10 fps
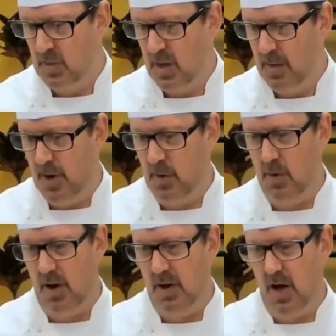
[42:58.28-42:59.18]

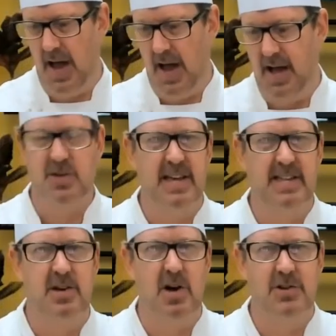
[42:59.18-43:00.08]
But I also like
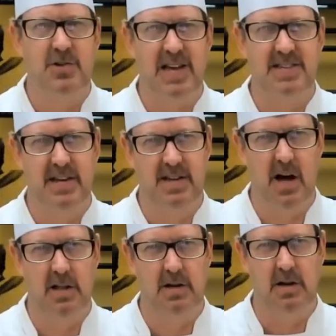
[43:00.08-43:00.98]
the contrast in
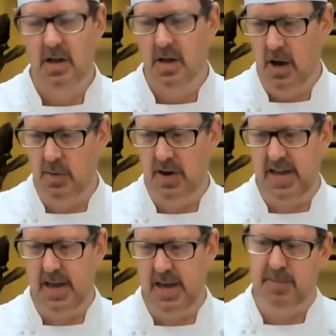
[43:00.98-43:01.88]
color. I want to
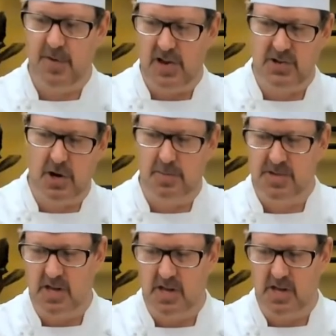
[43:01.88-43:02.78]
keep the fresh herbs
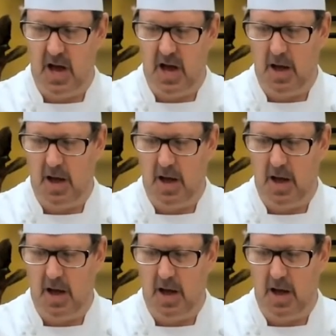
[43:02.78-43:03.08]
on top.